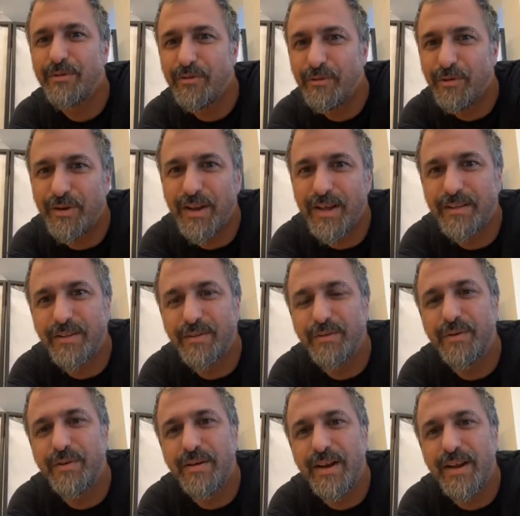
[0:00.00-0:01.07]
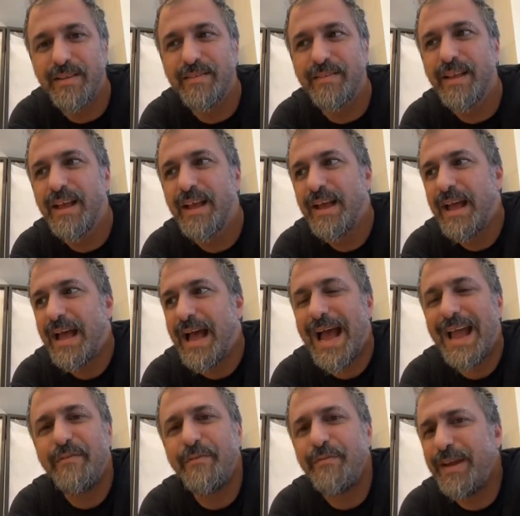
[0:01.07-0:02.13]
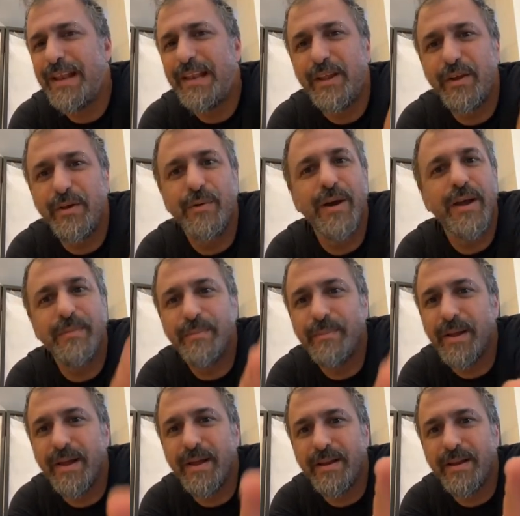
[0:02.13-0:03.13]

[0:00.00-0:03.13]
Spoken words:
is connected to Greece. I feel you and